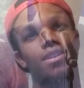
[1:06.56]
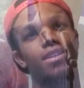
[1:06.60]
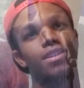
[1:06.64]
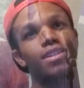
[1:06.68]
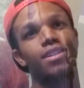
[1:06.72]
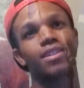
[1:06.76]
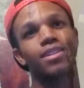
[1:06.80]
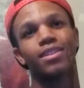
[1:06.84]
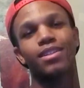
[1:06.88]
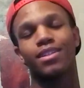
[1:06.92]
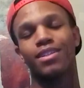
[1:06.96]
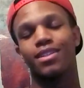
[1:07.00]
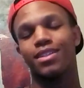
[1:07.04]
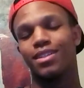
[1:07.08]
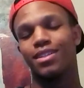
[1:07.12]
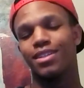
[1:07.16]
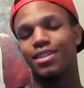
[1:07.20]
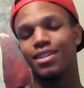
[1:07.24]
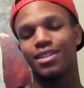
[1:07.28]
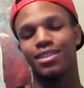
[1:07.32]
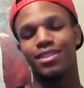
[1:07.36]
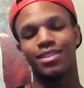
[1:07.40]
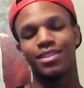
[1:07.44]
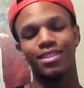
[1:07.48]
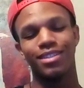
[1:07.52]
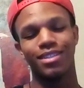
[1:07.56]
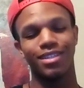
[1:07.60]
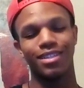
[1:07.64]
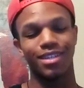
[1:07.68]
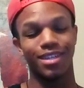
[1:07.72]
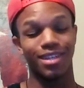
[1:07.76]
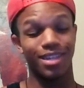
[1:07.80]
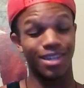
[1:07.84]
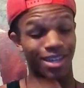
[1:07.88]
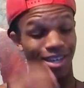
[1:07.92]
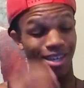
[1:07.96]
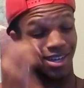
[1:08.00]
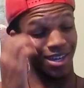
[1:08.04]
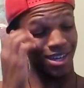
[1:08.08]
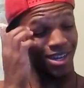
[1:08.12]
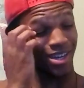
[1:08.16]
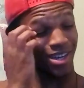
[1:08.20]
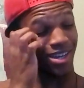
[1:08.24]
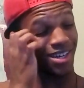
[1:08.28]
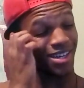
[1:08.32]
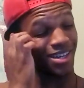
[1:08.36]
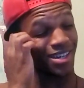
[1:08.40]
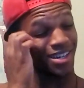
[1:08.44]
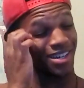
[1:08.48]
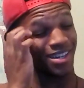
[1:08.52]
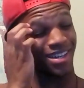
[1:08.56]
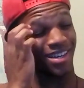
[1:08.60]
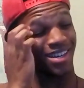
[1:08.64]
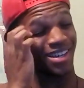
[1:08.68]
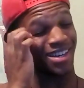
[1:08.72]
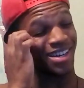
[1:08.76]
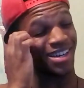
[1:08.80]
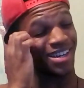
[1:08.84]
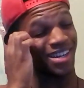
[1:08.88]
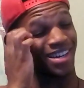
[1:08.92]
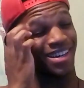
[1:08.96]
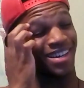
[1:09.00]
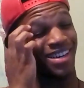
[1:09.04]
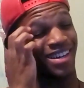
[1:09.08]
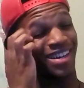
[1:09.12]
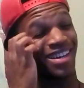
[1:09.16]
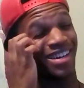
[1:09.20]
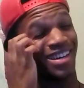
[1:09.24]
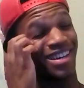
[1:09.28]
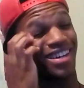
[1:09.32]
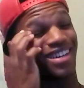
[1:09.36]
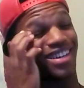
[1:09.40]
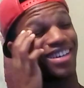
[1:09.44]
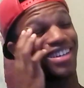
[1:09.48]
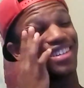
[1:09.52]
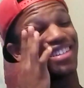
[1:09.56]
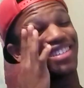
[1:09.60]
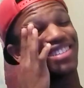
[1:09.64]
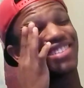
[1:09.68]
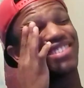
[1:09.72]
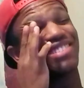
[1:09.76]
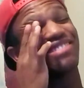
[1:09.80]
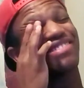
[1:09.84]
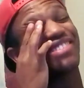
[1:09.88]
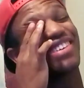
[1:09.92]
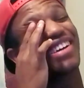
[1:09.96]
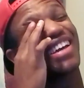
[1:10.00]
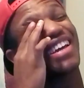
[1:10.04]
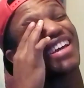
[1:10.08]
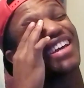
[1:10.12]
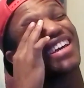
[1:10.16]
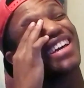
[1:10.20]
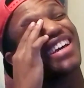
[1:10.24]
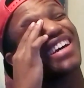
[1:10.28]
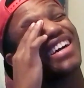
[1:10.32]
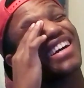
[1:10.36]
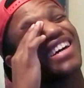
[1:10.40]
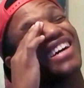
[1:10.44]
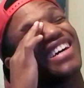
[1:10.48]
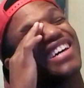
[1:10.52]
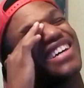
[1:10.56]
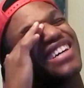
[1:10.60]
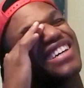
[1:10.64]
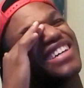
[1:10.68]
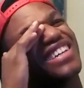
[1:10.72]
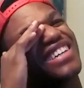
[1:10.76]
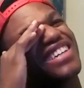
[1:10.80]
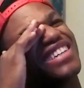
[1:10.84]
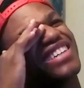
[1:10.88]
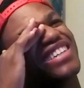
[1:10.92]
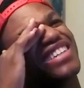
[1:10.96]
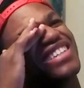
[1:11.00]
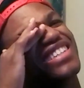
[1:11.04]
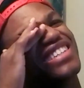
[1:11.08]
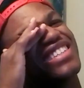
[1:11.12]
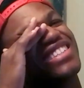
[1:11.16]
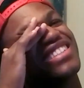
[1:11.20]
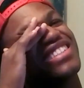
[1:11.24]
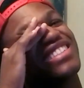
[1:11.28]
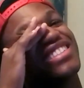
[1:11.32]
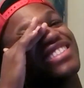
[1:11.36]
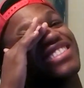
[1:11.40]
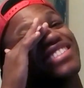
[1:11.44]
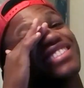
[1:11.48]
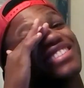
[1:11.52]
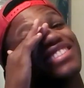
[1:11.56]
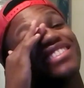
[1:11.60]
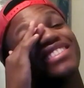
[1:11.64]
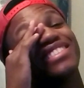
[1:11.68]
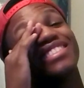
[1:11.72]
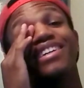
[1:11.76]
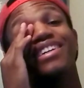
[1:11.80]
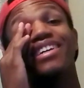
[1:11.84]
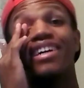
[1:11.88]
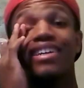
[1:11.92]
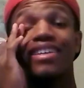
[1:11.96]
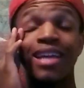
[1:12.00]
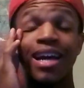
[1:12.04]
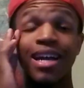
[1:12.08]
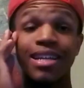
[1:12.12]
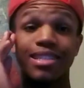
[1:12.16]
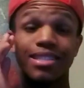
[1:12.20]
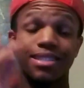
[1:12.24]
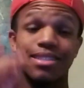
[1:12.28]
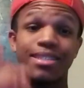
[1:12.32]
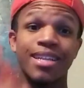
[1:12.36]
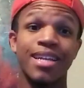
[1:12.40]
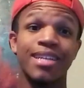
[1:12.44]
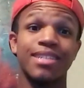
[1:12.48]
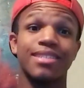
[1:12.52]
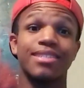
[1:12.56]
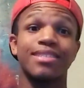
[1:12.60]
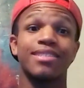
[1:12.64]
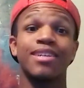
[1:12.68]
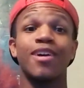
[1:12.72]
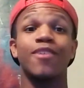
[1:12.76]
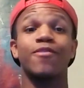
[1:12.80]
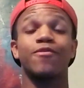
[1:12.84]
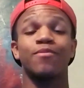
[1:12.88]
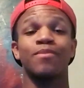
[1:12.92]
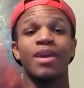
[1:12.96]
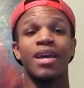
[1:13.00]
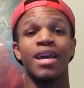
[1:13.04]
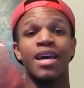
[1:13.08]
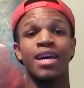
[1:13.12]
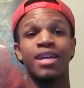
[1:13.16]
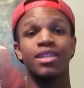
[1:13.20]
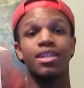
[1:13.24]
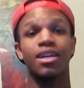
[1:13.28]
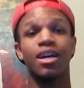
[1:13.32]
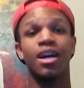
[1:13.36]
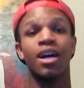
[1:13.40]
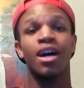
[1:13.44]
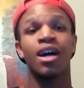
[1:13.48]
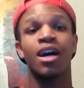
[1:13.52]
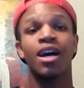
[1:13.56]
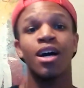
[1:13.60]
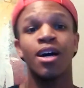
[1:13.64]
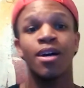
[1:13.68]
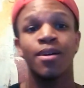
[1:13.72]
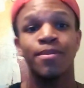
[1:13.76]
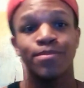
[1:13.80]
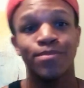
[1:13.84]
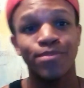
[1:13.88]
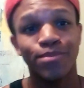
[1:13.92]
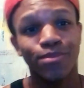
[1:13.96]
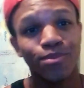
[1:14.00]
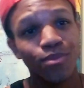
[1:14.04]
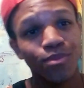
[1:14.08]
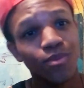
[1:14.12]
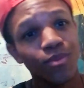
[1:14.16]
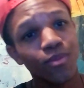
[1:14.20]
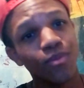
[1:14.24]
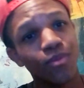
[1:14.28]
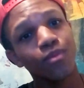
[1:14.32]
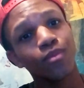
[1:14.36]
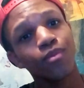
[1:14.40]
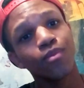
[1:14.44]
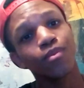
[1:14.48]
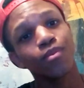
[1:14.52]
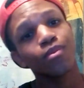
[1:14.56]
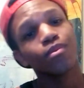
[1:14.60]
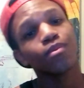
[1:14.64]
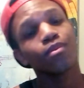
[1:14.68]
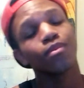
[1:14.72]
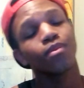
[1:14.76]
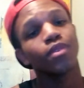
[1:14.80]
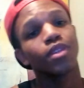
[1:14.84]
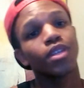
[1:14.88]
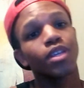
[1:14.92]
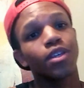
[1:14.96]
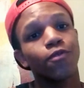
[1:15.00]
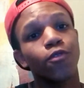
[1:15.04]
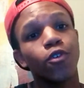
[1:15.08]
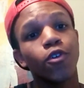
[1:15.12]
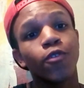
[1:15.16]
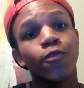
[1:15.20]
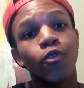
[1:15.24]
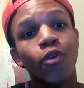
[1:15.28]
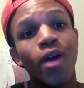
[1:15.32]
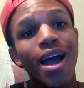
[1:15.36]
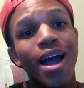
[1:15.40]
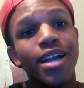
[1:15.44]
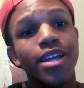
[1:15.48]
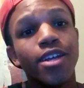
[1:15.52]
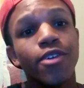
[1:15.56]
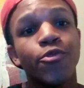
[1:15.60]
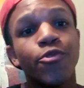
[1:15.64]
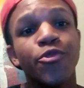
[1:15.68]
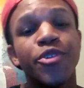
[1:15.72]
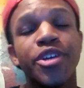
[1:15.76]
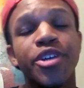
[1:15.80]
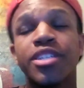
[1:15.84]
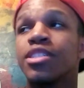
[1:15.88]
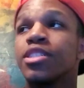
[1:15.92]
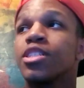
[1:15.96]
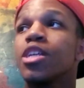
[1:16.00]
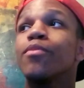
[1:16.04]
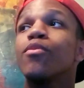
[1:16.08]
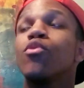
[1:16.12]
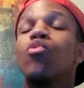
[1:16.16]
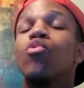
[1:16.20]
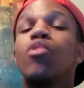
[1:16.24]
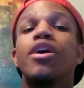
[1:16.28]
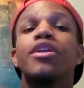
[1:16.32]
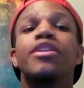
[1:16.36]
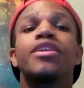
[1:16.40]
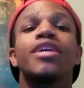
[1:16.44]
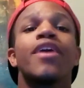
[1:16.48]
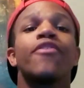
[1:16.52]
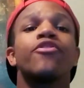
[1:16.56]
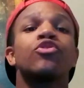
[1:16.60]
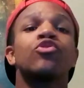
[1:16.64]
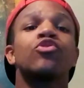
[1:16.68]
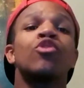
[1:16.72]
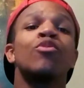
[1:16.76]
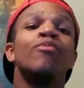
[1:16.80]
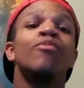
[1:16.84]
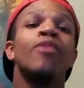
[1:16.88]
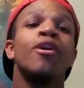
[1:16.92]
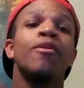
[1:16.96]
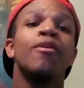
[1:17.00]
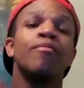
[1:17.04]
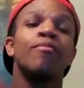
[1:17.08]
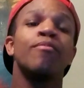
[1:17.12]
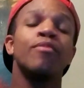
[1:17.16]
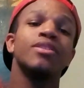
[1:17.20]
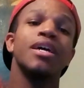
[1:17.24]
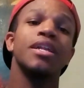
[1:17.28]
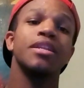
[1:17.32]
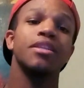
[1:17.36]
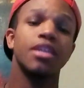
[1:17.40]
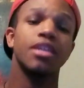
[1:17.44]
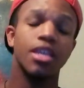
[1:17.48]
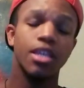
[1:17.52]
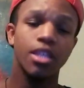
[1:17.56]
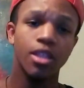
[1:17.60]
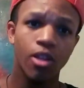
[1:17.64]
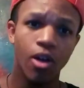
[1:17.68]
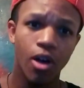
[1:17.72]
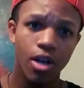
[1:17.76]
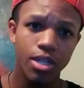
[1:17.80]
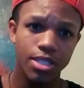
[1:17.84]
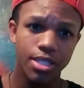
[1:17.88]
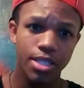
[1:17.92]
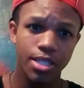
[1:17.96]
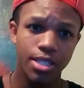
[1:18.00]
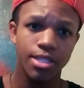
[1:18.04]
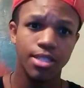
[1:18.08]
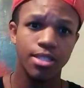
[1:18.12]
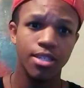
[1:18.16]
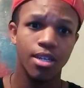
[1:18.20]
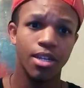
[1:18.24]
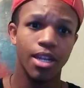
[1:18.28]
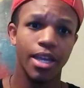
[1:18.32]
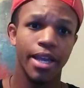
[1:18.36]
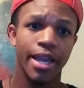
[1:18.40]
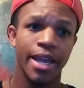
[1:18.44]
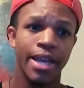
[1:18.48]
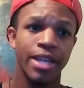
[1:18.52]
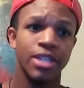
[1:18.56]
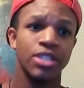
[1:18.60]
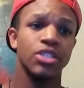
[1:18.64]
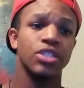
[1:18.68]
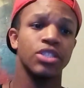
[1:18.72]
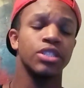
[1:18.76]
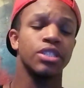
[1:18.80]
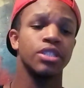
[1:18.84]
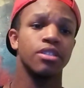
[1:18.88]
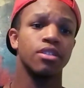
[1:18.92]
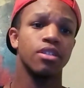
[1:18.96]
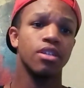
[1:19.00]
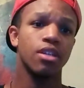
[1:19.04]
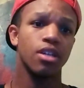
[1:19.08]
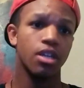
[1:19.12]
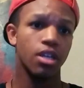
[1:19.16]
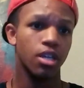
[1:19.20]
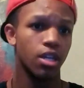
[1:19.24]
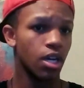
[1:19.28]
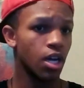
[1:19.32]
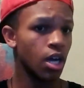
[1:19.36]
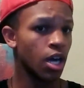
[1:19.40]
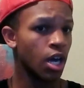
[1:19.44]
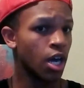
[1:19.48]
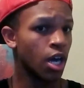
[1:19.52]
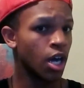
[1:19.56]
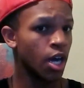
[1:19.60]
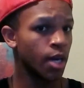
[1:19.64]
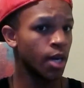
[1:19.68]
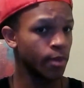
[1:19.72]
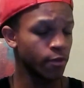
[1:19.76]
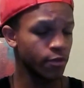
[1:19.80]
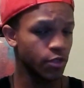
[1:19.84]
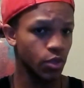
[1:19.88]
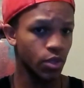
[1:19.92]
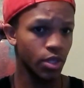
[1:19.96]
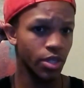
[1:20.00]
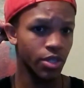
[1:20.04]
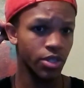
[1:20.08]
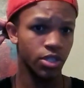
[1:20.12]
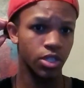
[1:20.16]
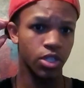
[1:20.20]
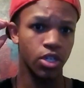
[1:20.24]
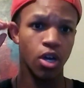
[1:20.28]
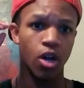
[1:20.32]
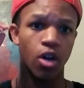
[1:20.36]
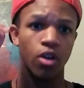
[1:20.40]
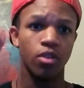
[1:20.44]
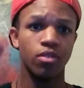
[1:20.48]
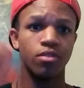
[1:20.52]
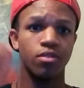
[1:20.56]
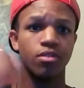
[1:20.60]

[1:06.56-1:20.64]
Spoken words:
Oh my God. That's tough, man. For a variety of reasons. Number one, you have to remember that he lost his son to cancer a few years ago.